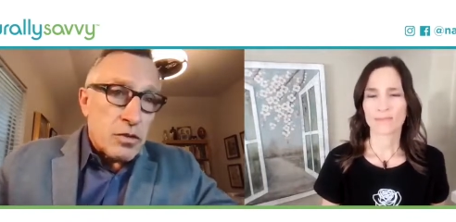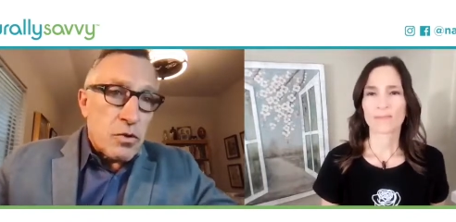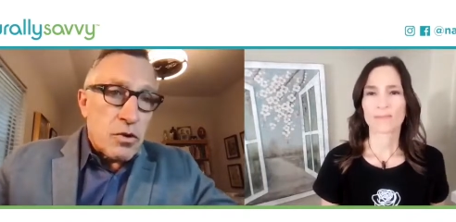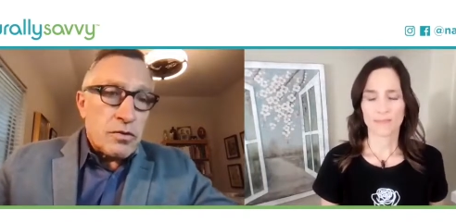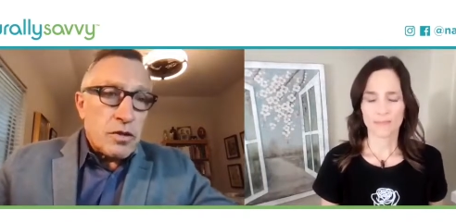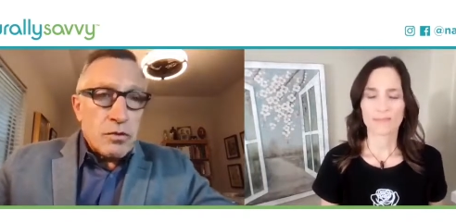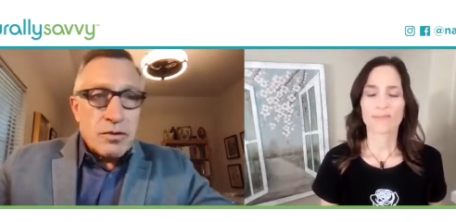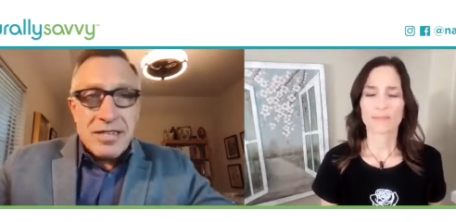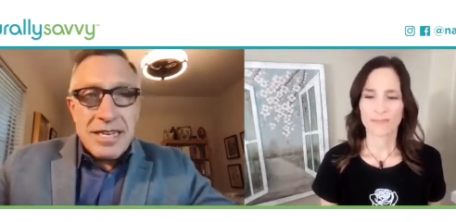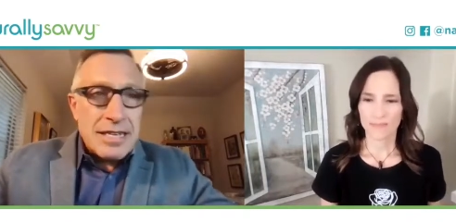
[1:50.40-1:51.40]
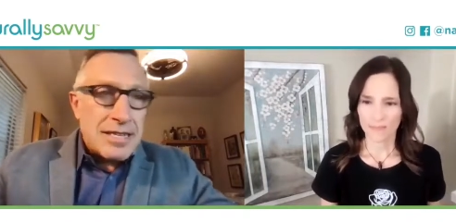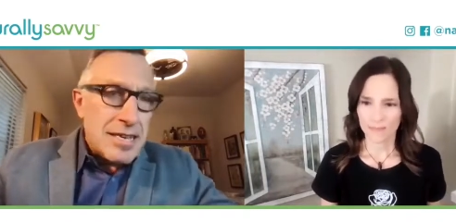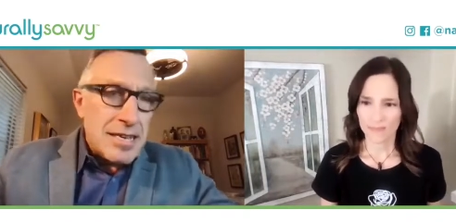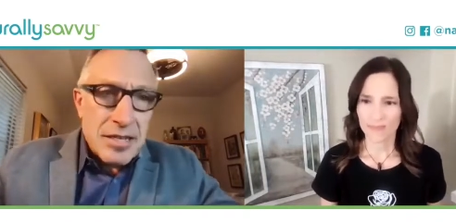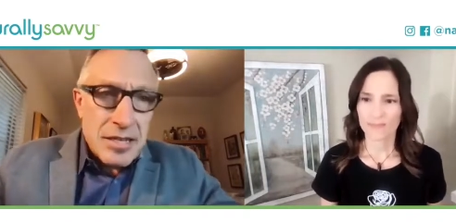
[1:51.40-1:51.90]
Speaker 1: were, you know, C,
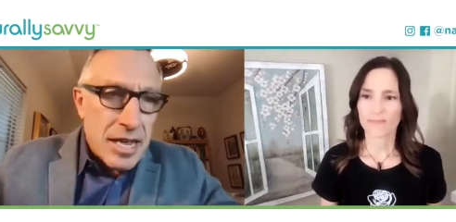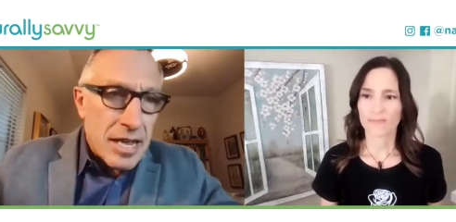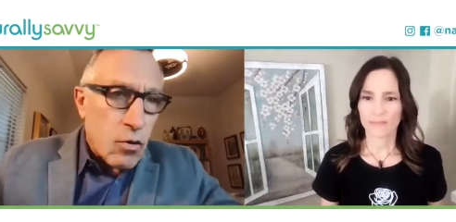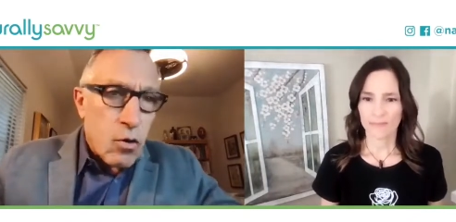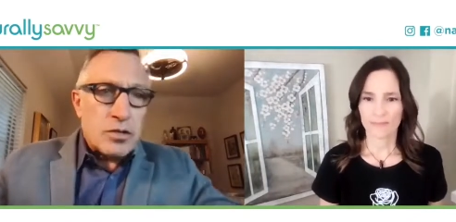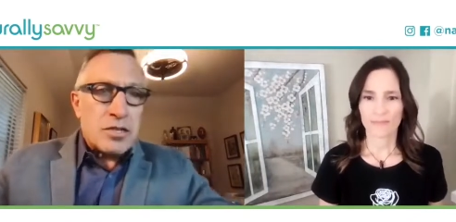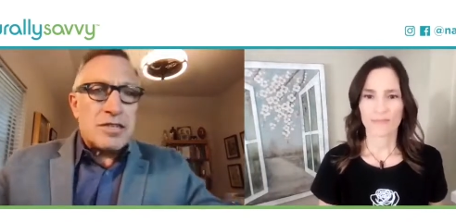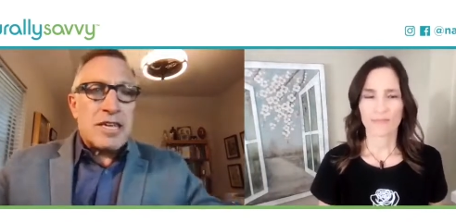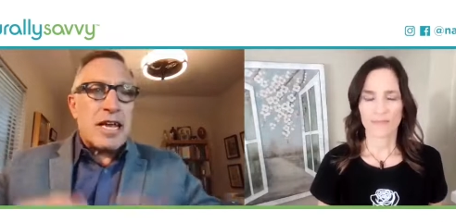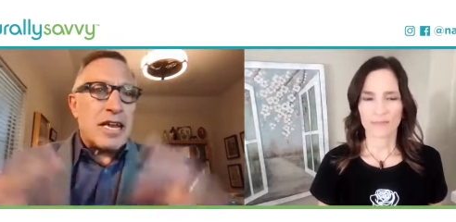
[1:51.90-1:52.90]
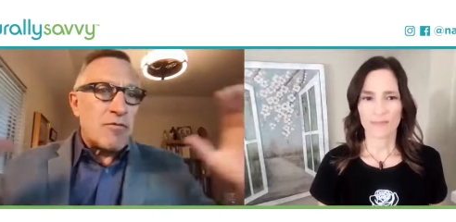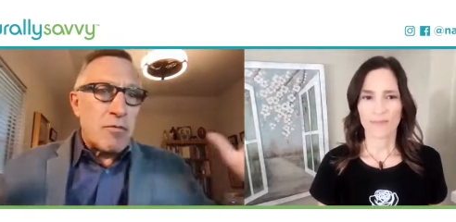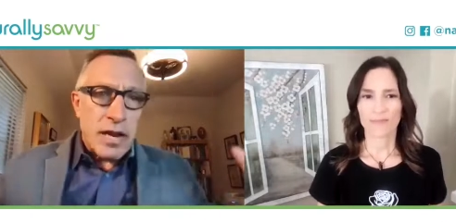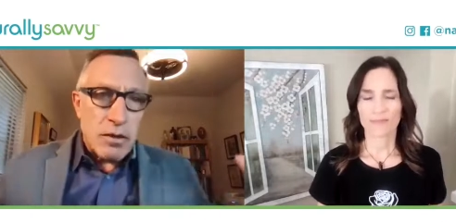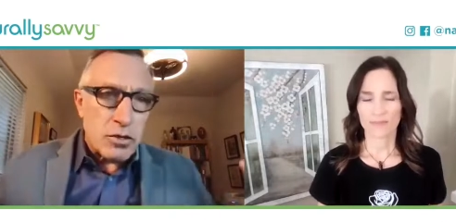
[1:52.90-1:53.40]
D, zinc, quercetin.
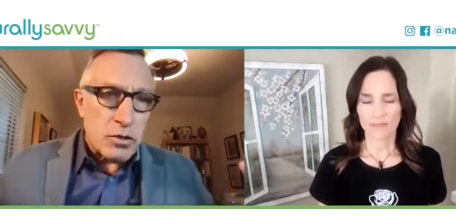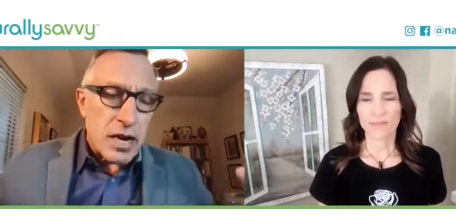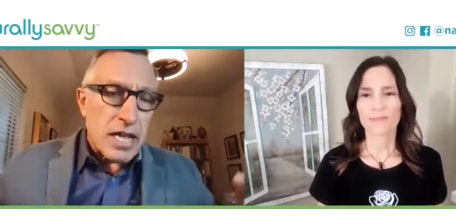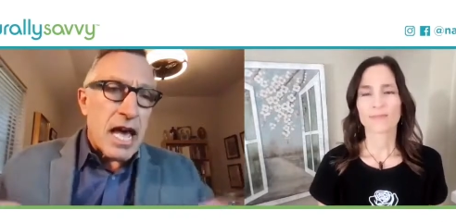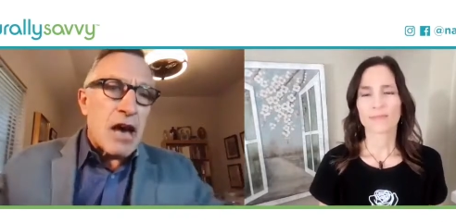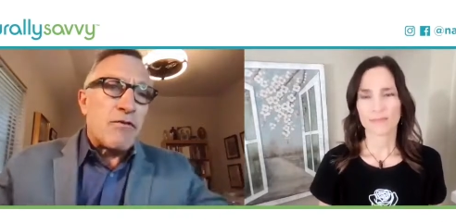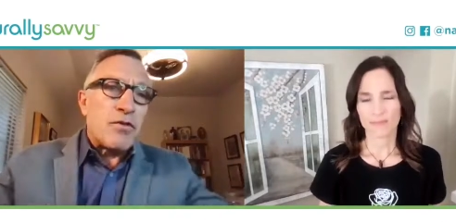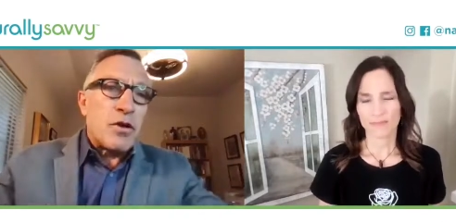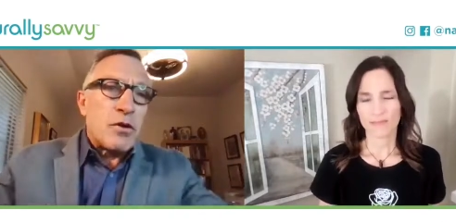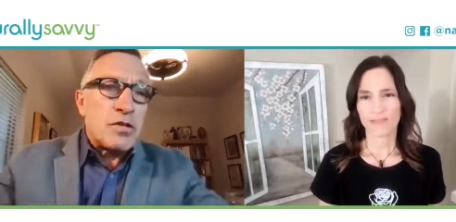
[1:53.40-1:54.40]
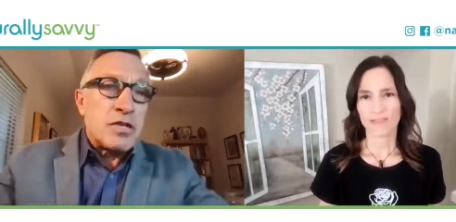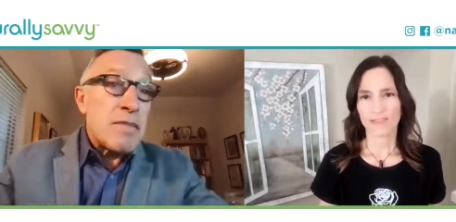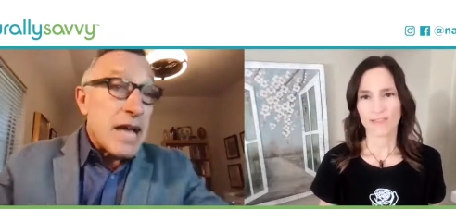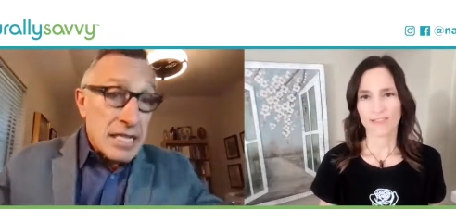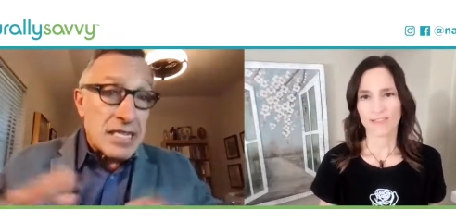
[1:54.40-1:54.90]
Everybody was running out for those It
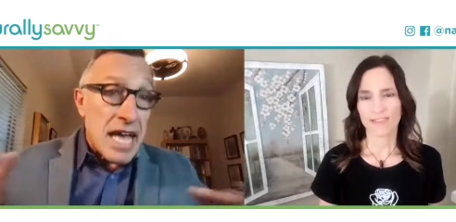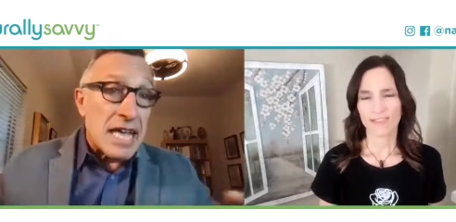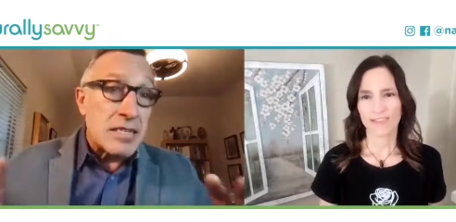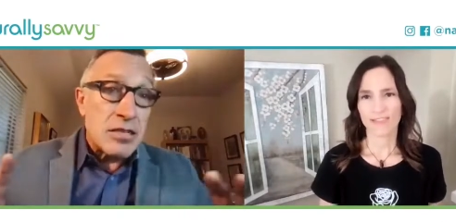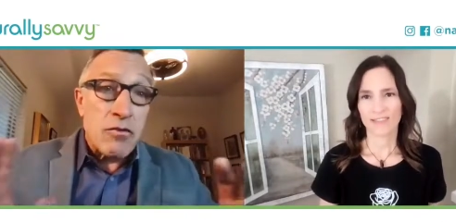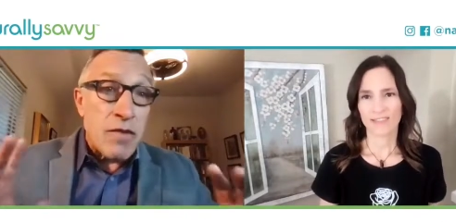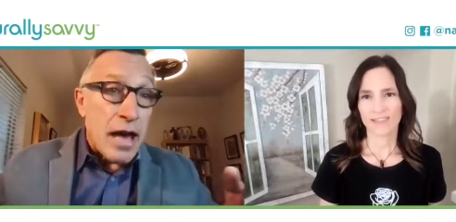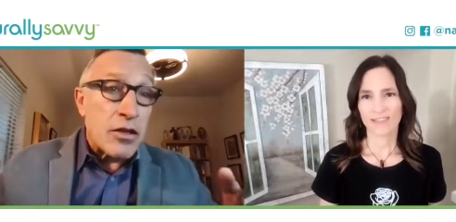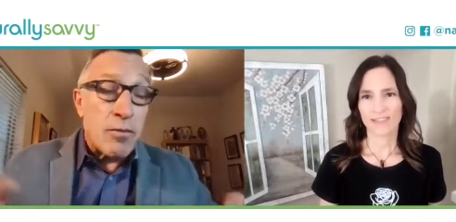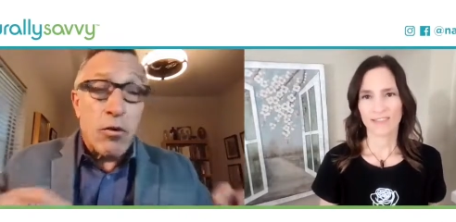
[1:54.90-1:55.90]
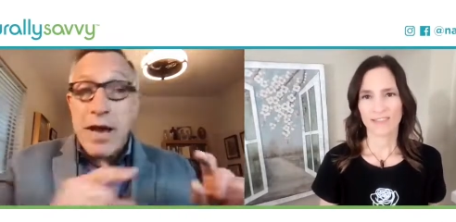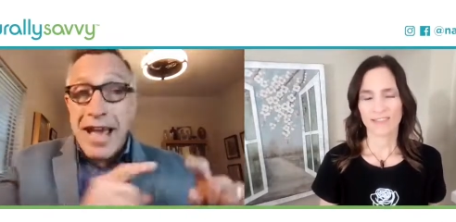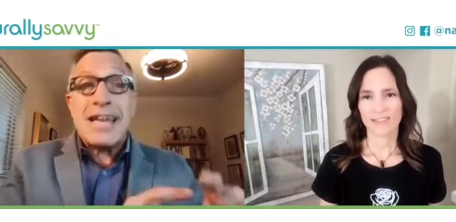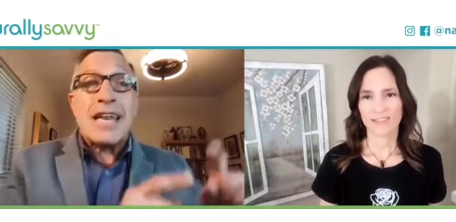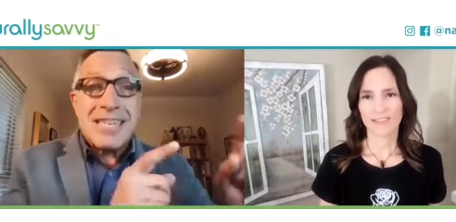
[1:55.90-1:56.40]
made sense. They're valuable
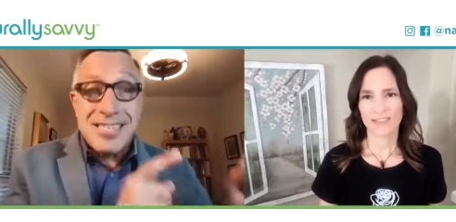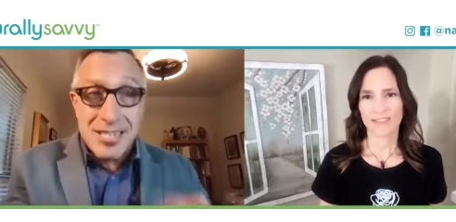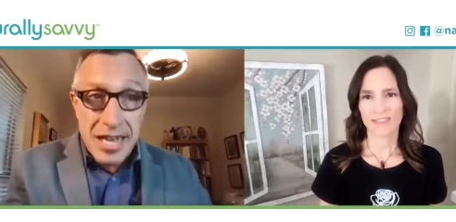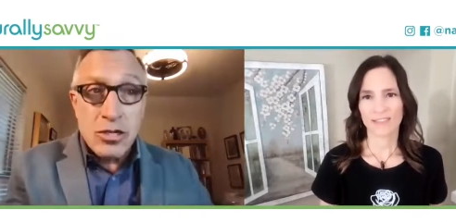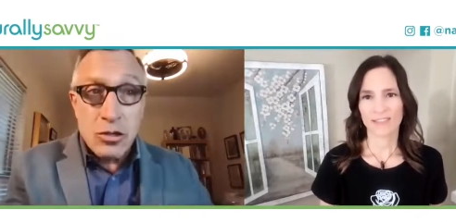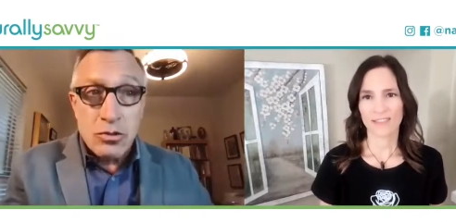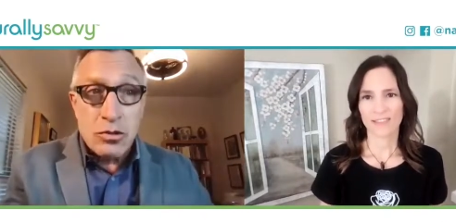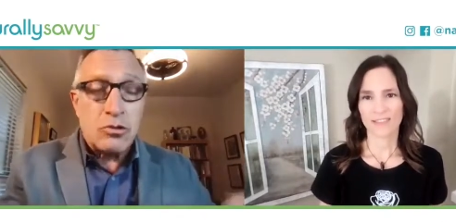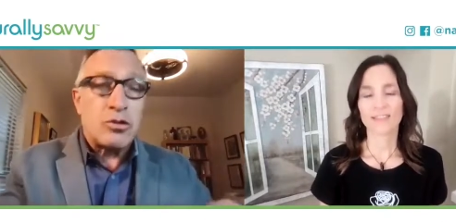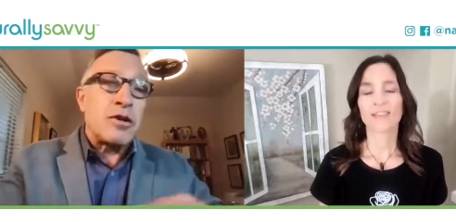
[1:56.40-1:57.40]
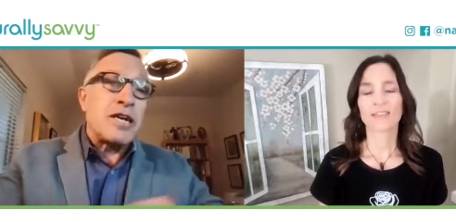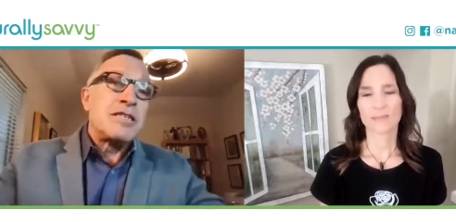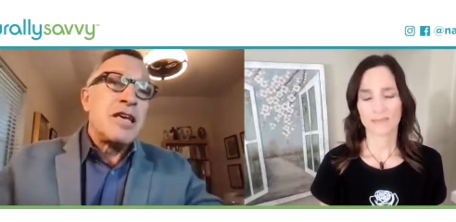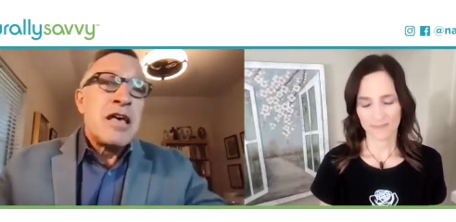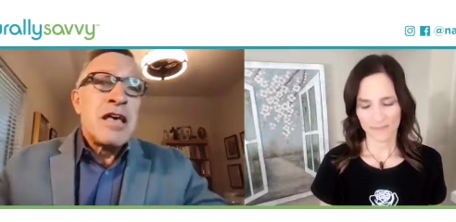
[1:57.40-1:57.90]
and essential nutrients.